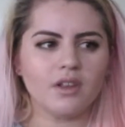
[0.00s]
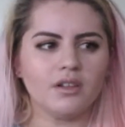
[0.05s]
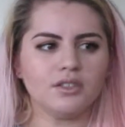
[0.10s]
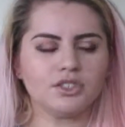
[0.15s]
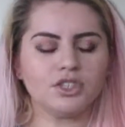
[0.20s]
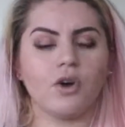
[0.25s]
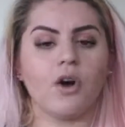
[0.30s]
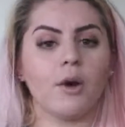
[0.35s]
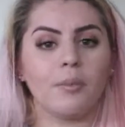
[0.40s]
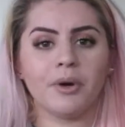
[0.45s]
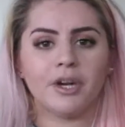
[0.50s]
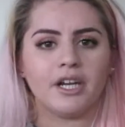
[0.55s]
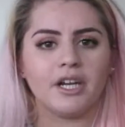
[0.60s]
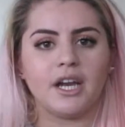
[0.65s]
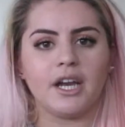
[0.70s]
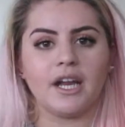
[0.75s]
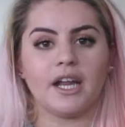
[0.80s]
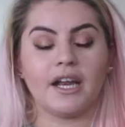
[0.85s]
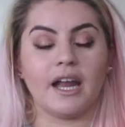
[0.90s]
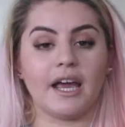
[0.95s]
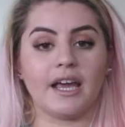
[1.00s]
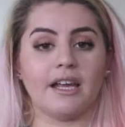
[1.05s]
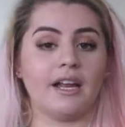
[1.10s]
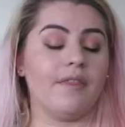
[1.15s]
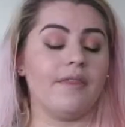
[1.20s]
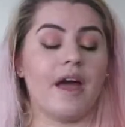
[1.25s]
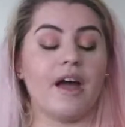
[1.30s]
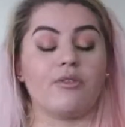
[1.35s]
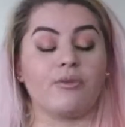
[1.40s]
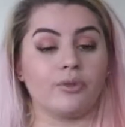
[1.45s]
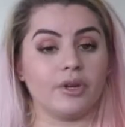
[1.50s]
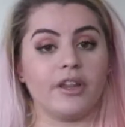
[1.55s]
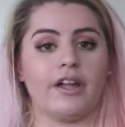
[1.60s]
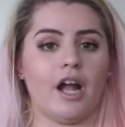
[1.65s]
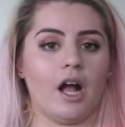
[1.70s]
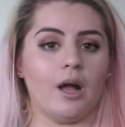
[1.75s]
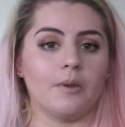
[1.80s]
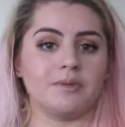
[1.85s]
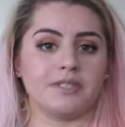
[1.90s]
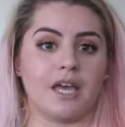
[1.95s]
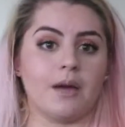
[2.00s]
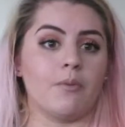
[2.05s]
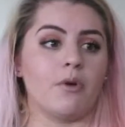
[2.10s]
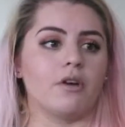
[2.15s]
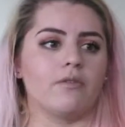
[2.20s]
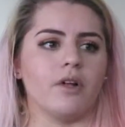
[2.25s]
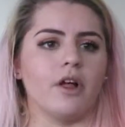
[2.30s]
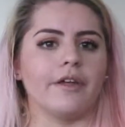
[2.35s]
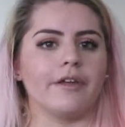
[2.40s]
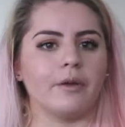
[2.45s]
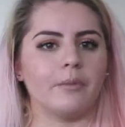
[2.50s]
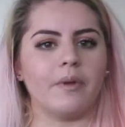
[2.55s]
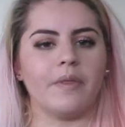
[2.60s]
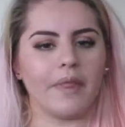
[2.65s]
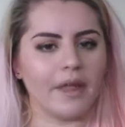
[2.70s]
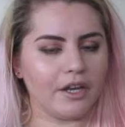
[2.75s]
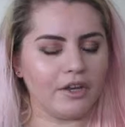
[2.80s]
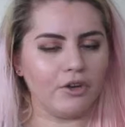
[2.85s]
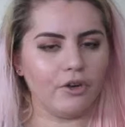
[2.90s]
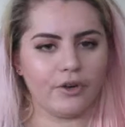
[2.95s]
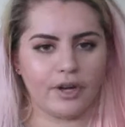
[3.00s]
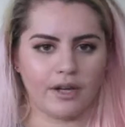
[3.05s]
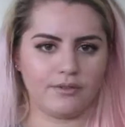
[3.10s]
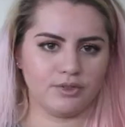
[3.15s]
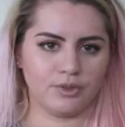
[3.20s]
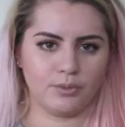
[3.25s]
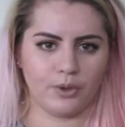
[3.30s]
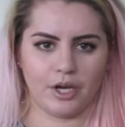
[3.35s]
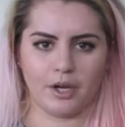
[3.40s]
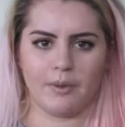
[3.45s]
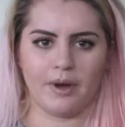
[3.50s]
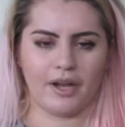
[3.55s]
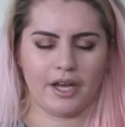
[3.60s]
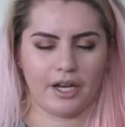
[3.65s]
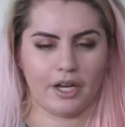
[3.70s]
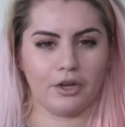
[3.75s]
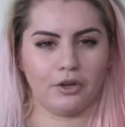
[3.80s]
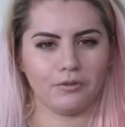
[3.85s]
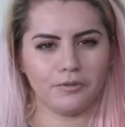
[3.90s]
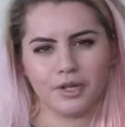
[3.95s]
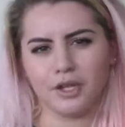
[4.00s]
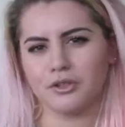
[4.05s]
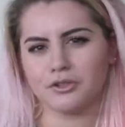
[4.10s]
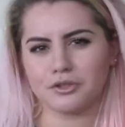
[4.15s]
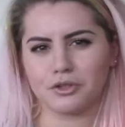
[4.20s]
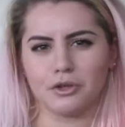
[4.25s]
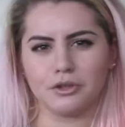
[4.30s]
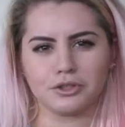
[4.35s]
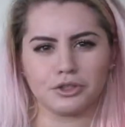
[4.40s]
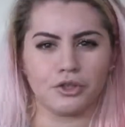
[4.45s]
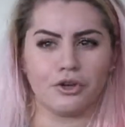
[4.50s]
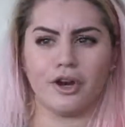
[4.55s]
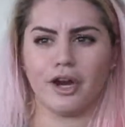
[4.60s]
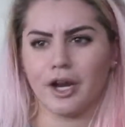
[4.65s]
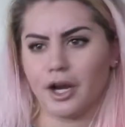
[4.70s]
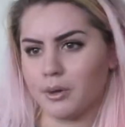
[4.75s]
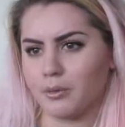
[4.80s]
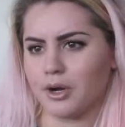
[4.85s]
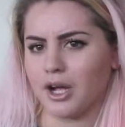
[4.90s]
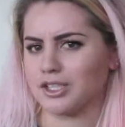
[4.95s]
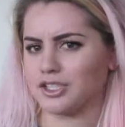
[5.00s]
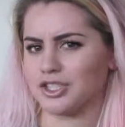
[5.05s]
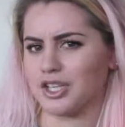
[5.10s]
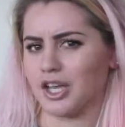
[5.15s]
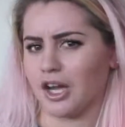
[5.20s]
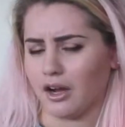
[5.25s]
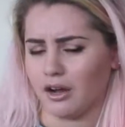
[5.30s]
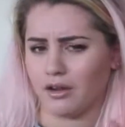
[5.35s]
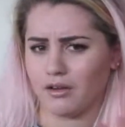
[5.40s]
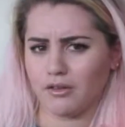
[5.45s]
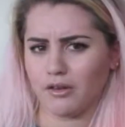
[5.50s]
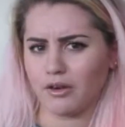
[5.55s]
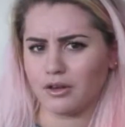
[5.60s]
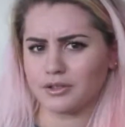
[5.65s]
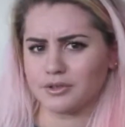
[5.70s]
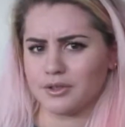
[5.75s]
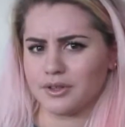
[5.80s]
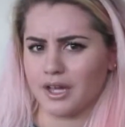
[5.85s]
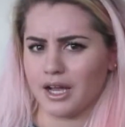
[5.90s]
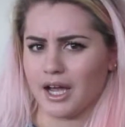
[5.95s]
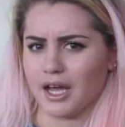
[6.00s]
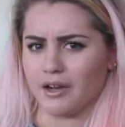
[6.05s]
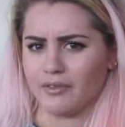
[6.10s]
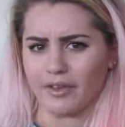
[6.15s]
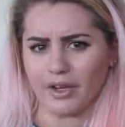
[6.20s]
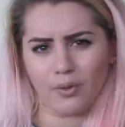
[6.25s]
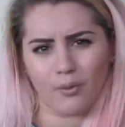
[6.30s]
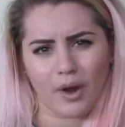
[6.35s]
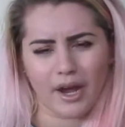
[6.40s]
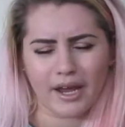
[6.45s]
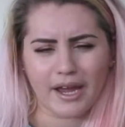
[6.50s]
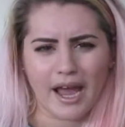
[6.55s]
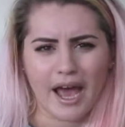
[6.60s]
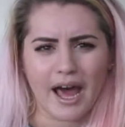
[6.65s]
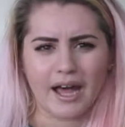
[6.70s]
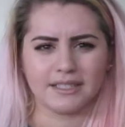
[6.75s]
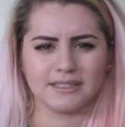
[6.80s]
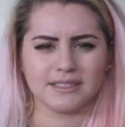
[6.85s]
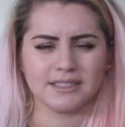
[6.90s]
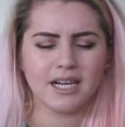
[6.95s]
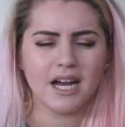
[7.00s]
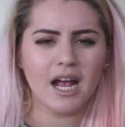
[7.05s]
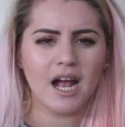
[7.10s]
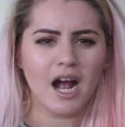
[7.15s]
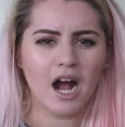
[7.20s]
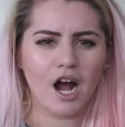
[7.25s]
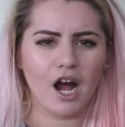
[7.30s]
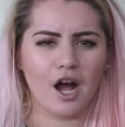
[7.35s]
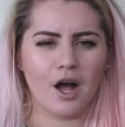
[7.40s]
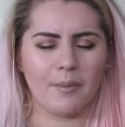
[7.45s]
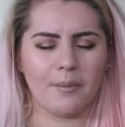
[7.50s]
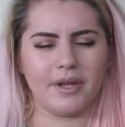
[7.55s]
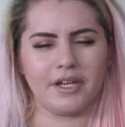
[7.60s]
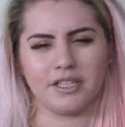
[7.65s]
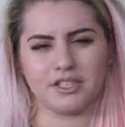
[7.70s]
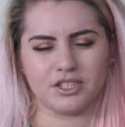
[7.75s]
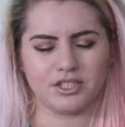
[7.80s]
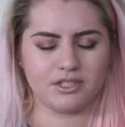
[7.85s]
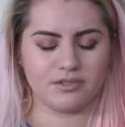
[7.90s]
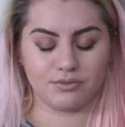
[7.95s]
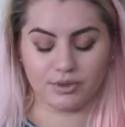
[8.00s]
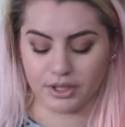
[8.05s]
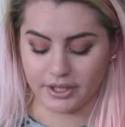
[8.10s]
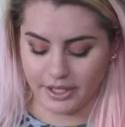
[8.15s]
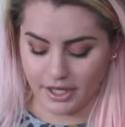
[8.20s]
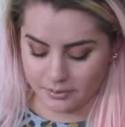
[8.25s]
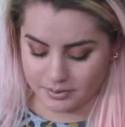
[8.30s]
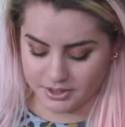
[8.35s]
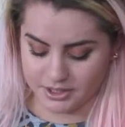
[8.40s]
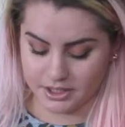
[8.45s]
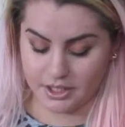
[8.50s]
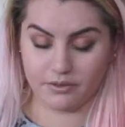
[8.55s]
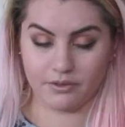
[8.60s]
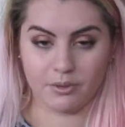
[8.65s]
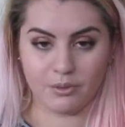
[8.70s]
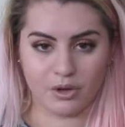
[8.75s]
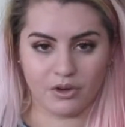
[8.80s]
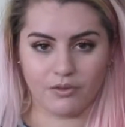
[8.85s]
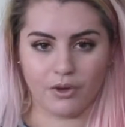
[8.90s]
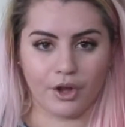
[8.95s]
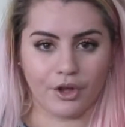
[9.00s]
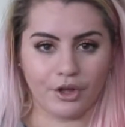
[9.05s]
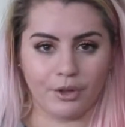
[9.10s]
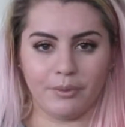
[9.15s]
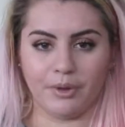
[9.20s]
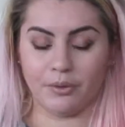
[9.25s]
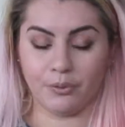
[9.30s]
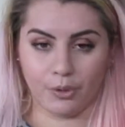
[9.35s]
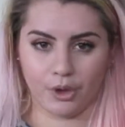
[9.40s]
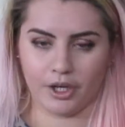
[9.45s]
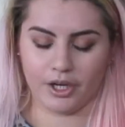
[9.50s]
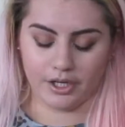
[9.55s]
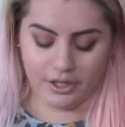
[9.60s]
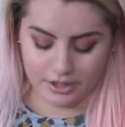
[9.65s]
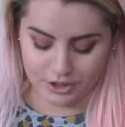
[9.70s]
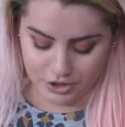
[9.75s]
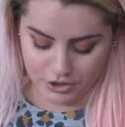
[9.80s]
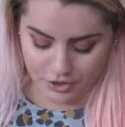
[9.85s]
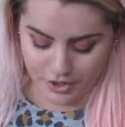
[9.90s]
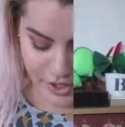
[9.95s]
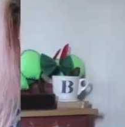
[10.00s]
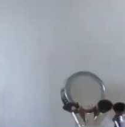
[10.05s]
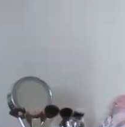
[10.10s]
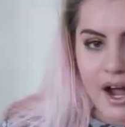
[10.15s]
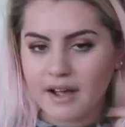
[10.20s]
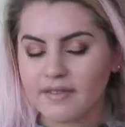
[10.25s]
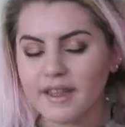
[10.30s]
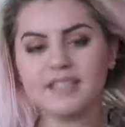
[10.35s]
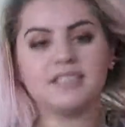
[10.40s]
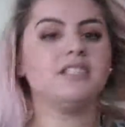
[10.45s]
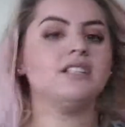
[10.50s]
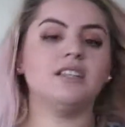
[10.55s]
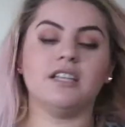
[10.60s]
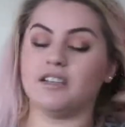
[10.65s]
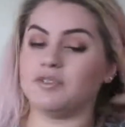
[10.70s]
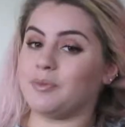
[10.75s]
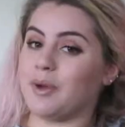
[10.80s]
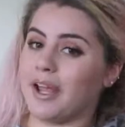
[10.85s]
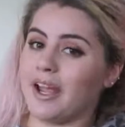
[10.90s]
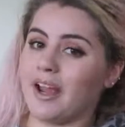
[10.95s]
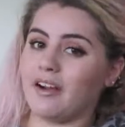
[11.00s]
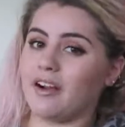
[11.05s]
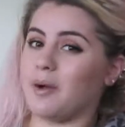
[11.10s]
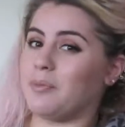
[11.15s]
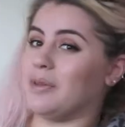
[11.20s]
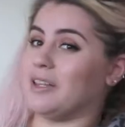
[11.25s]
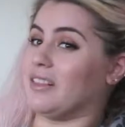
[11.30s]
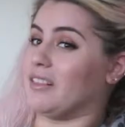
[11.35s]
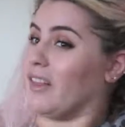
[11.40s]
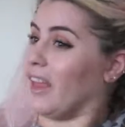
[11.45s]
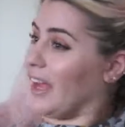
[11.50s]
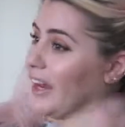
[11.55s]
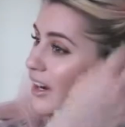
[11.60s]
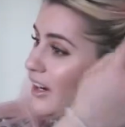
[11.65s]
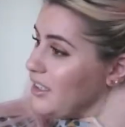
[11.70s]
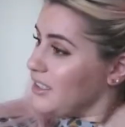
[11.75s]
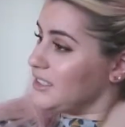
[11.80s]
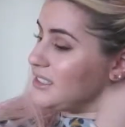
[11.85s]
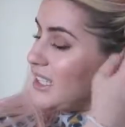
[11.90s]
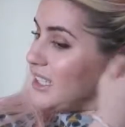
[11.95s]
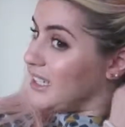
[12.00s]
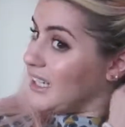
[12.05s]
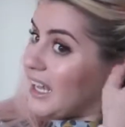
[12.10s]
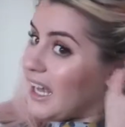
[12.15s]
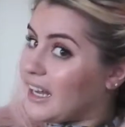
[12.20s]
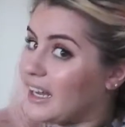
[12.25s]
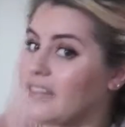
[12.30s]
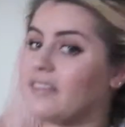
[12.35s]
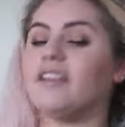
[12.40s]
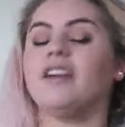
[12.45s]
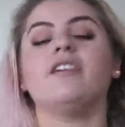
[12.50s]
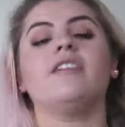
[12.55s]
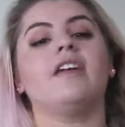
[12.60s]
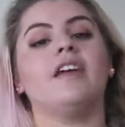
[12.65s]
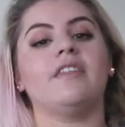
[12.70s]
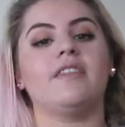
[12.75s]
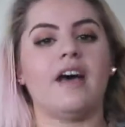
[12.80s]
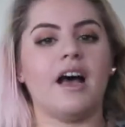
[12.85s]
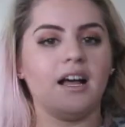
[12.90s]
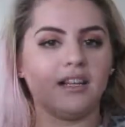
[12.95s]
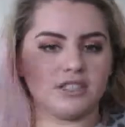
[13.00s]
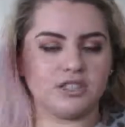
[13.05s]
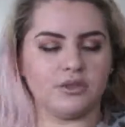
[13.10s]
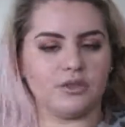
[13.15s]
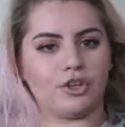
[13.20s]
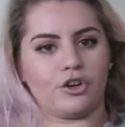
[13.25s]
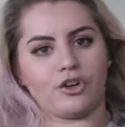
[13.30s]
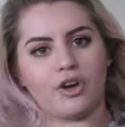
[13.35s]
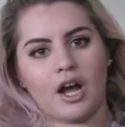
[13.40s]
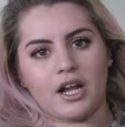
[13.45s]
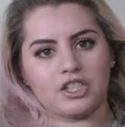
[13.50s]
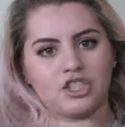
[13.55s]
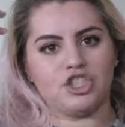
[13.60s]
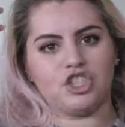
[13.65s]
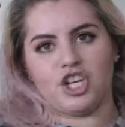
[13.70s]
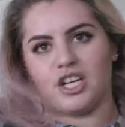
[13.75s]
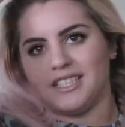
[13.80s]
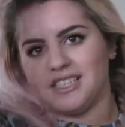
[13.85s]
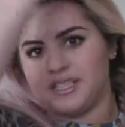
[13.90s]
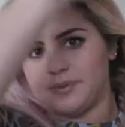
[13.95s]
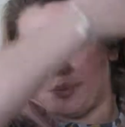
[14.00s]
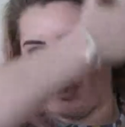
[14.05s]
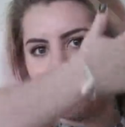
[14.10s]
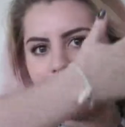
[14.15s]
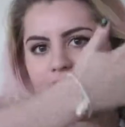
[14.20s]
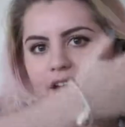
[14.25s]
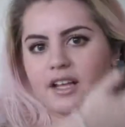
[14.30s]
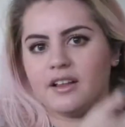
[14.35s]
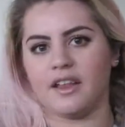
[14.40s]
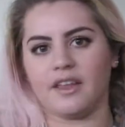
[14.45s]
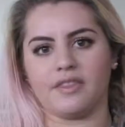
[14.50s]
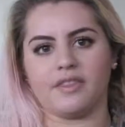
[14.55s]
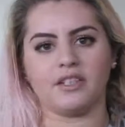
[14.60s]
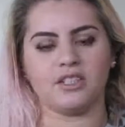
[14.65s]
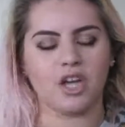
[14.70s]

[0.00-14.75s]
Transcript: So I'll put it in at night and that really helps get more volume, and then you don't have to worry about getting your fingers gross or your hairbrush like gross with that kind of like white cast, and it just really helps to give you more volume and work it into your hair. I like to lift my hair up in layers and get in there like that, so you're not just spraying like the